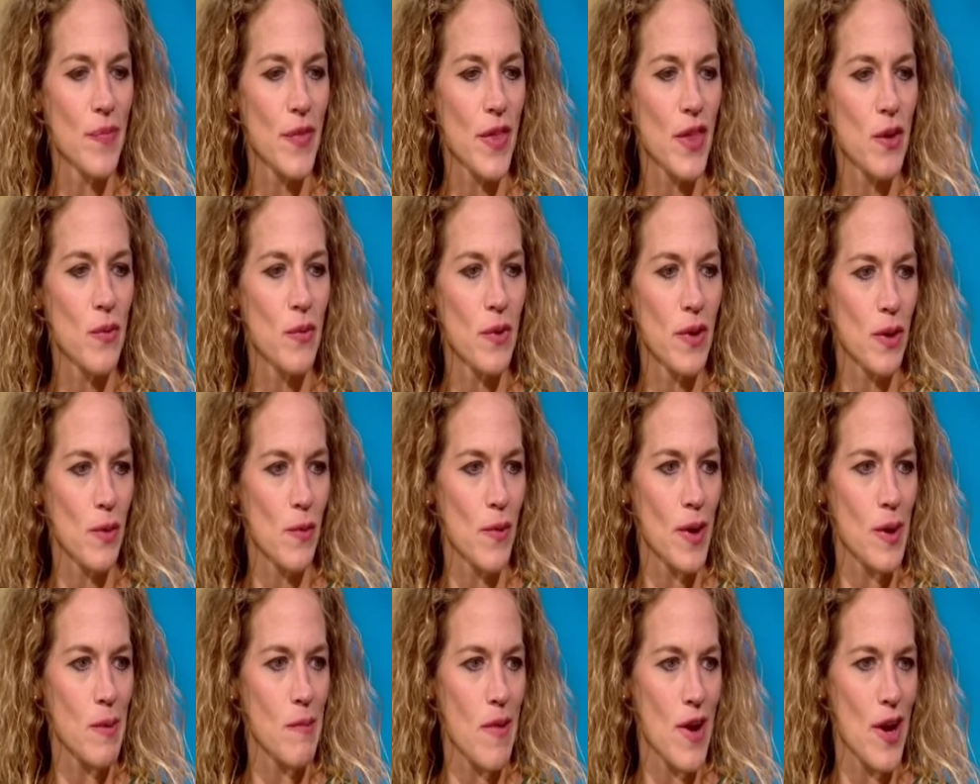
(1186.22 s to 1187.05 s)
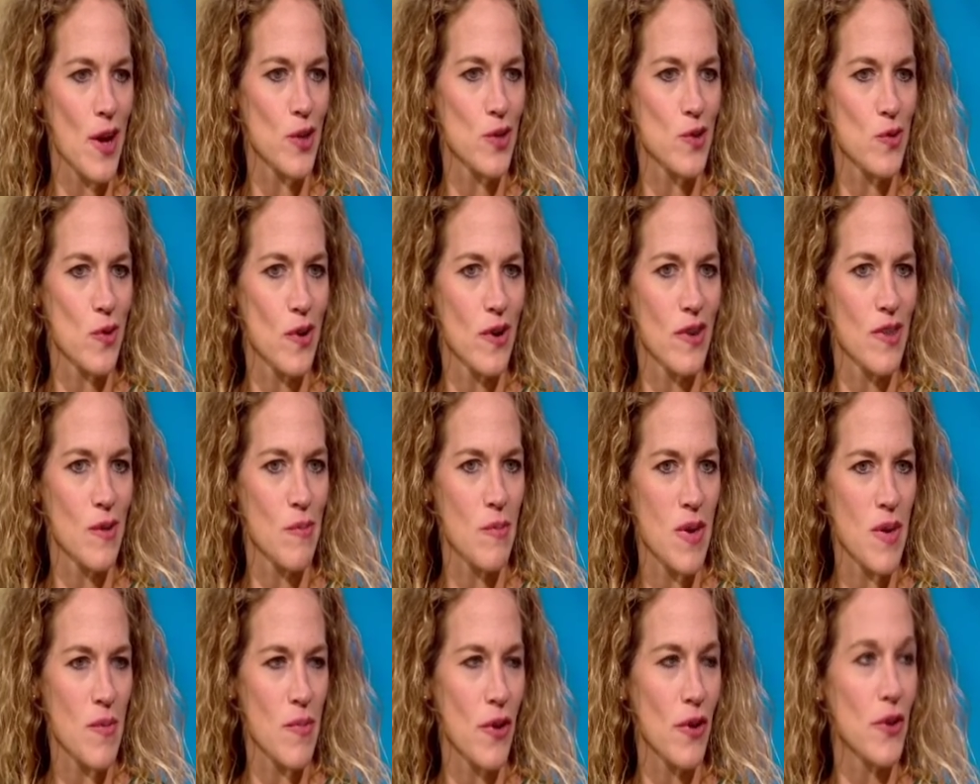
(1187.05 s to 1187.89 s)
you really want to make sure that
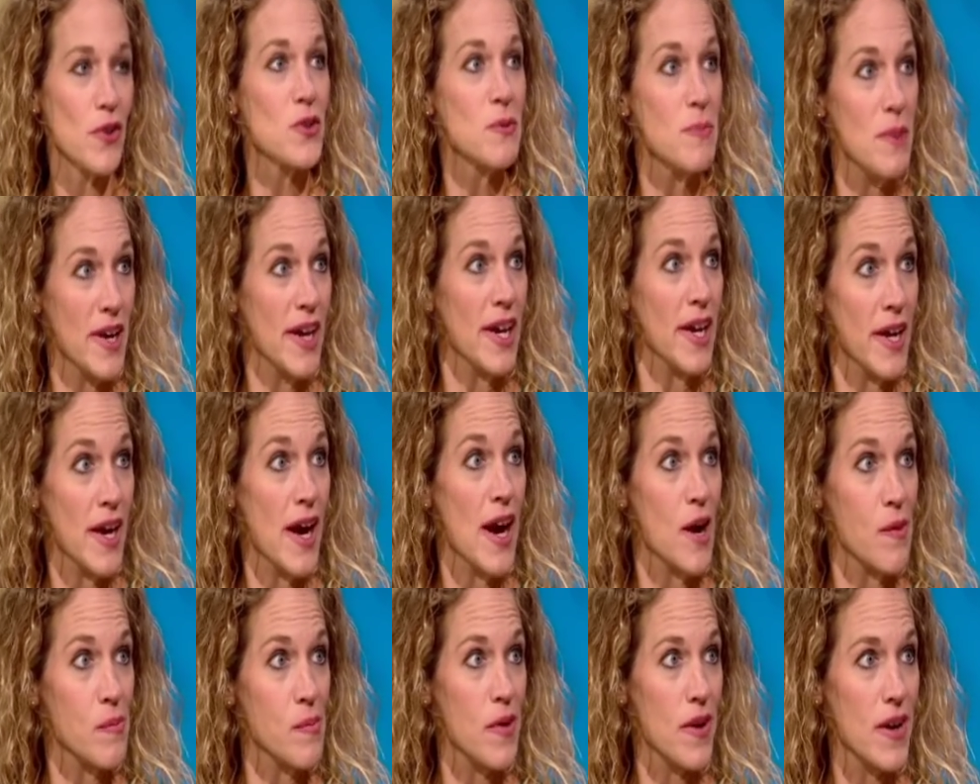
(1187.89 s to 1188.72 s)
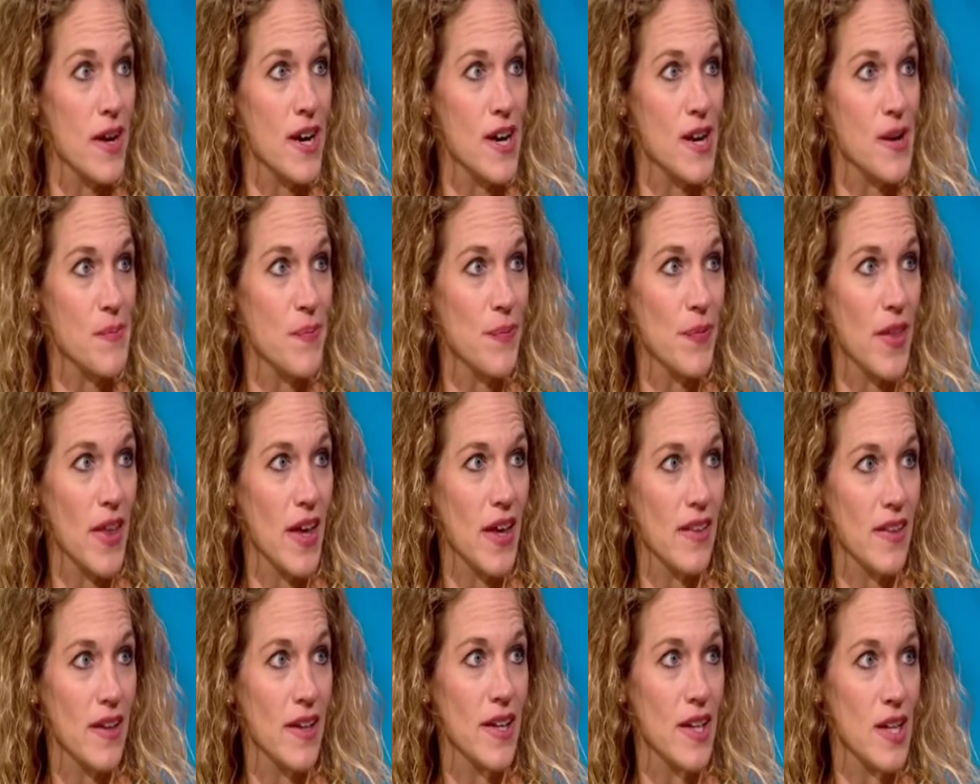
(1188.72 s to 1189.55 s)
people are speaking up
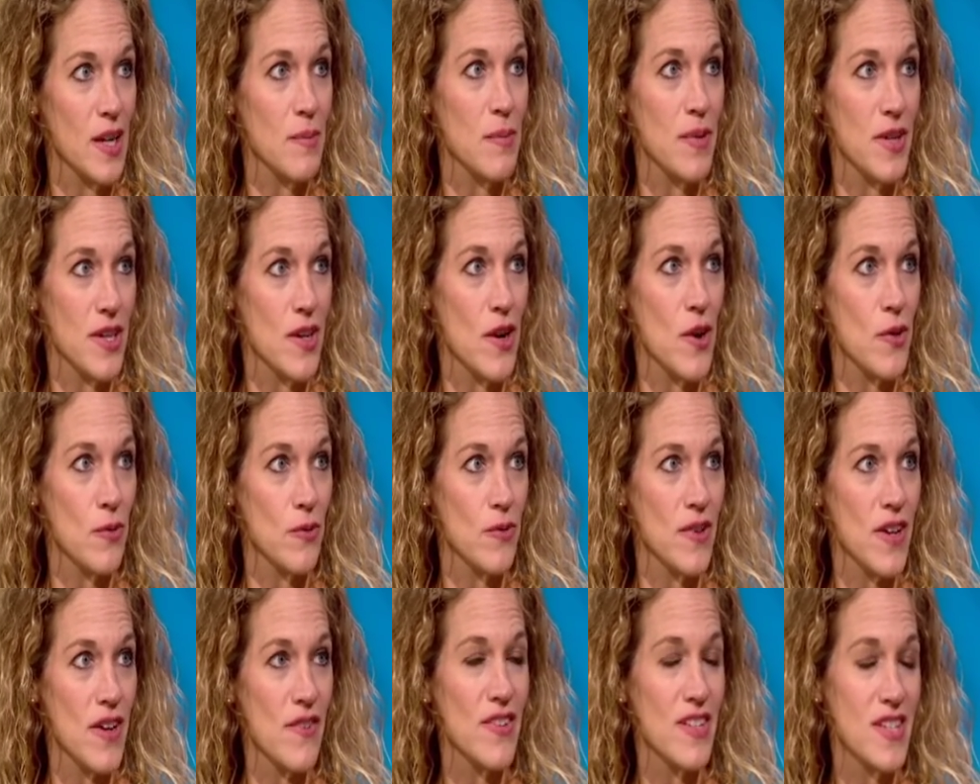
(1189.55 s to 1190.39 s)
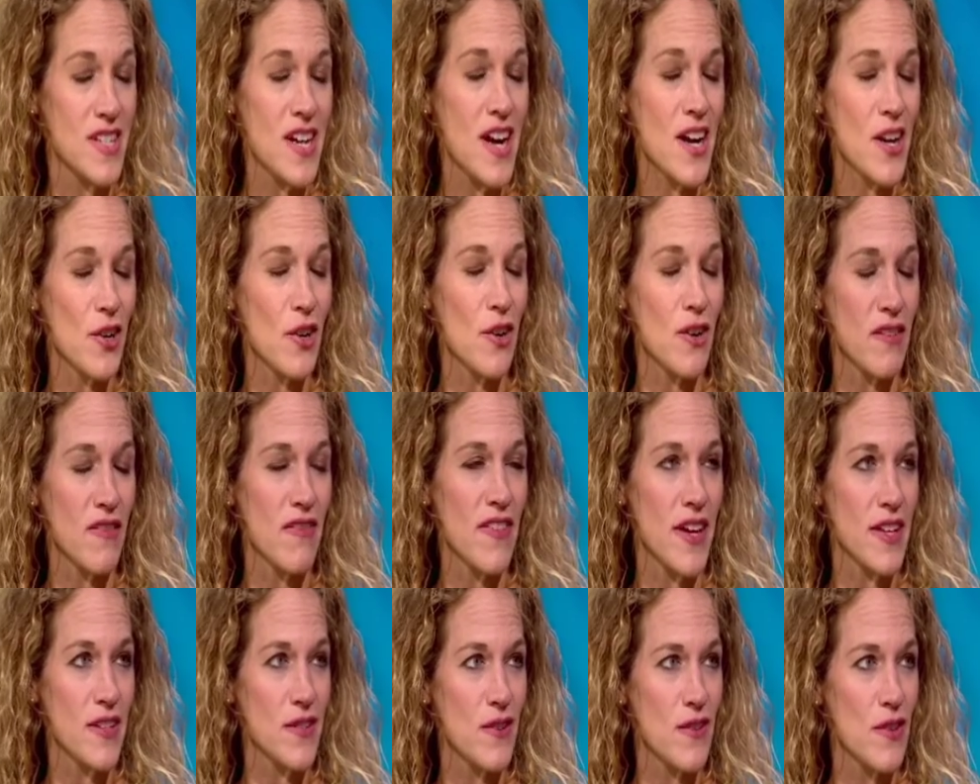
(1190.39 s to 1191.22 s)
and letting it be known if it's not a good
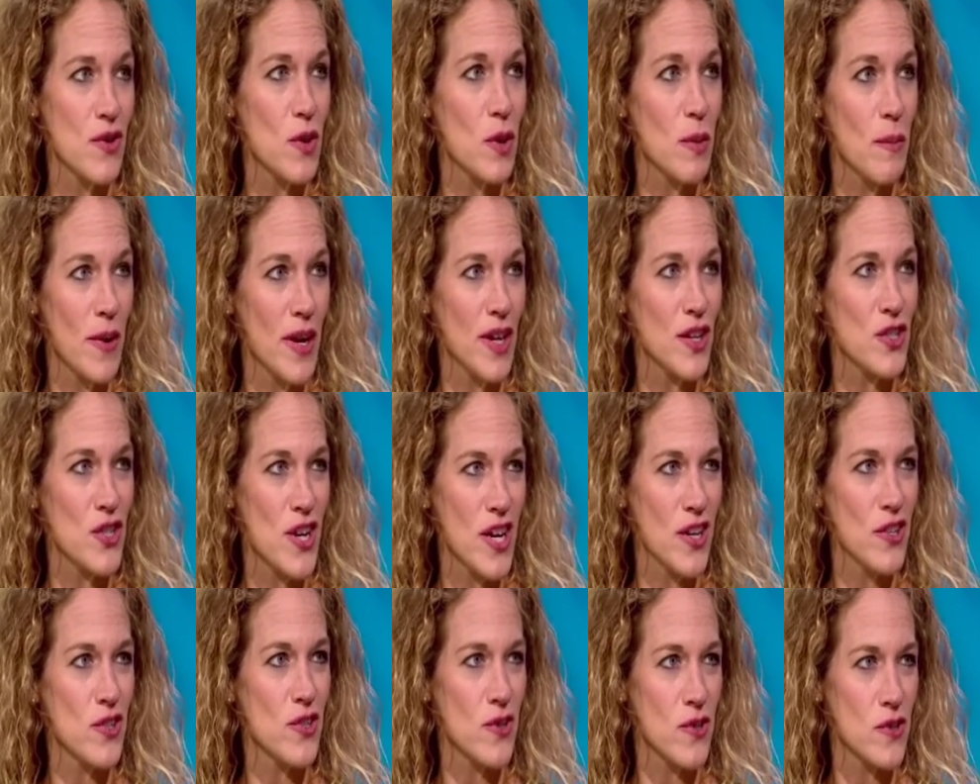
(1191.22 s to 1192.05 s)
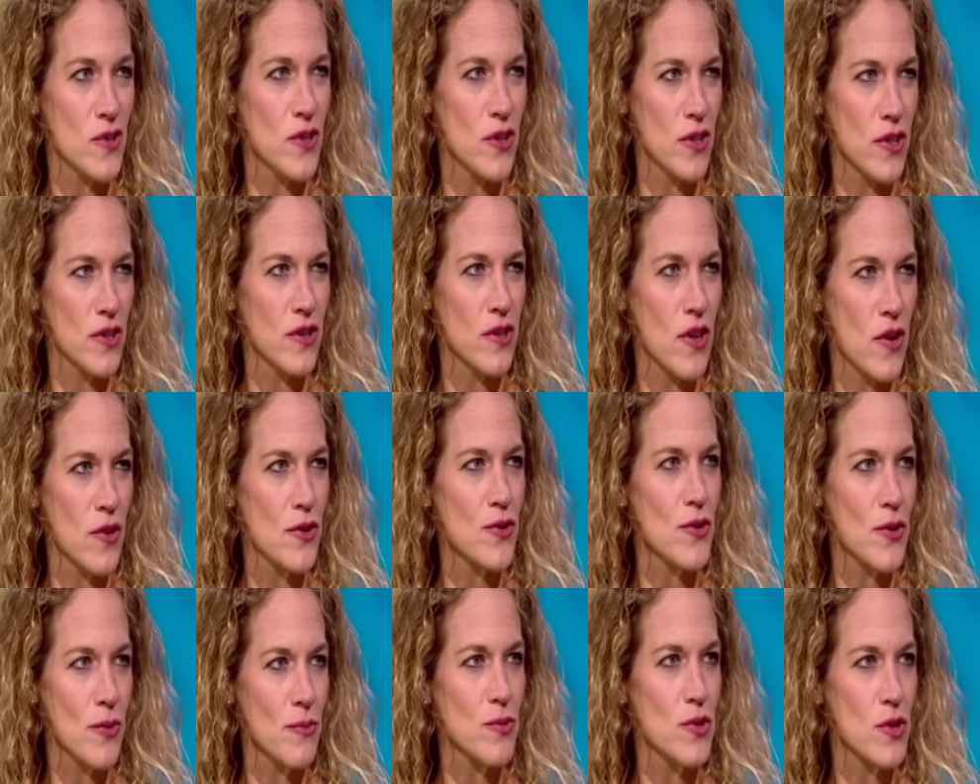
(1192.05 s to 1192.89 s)
fit, so that you can make a change so it's a good
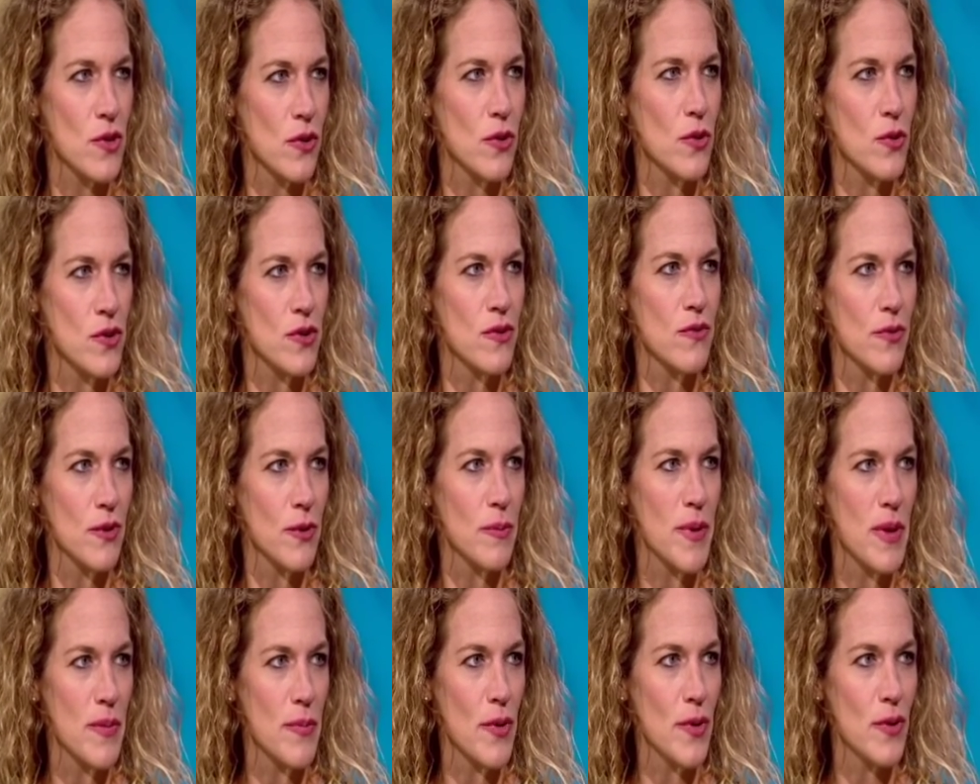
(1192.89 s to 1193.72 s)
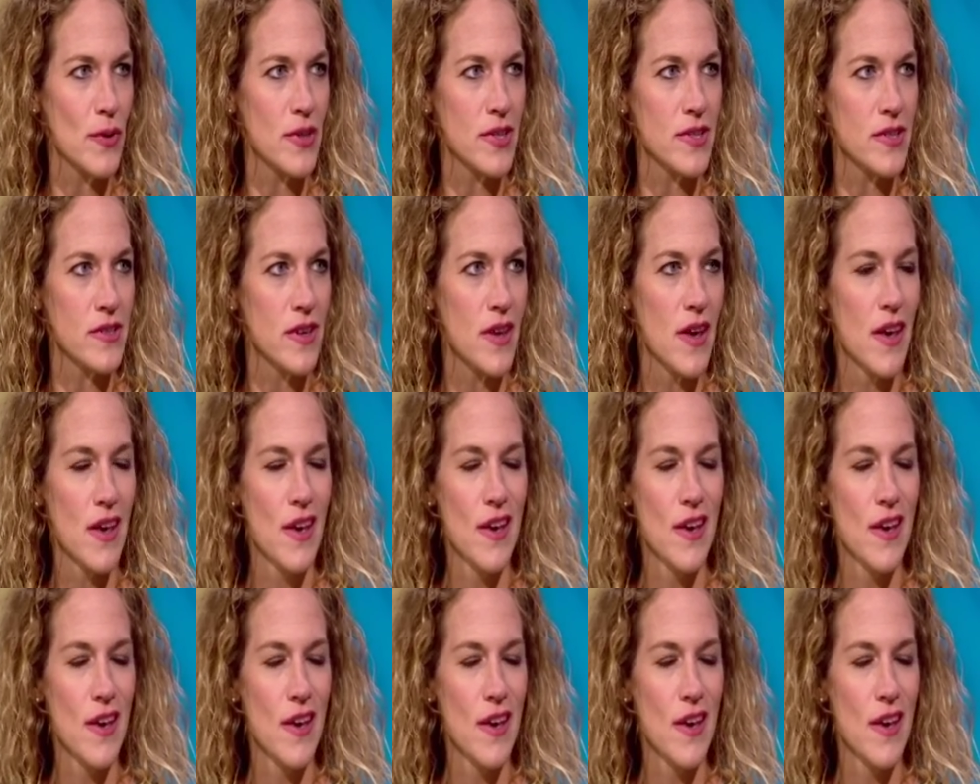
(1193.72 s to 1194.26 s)
long-term solution for people, because